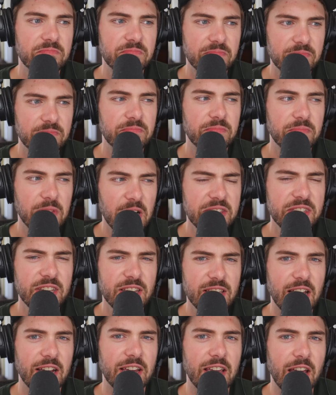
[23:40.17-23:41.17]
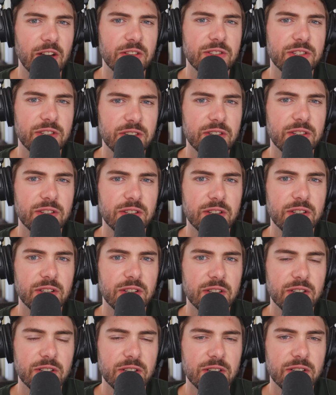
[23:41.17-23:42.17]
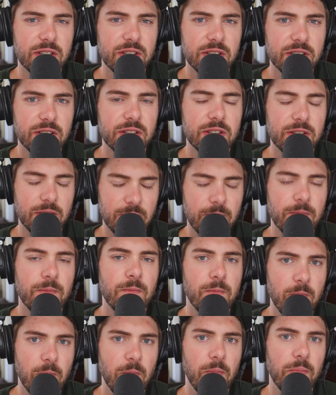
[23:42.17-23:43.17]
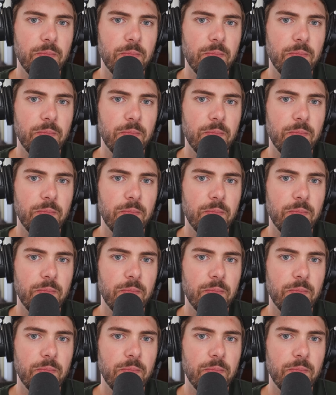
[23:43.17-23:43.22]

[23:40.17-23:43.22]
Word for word: but we only did like 12 miles down, 12 miles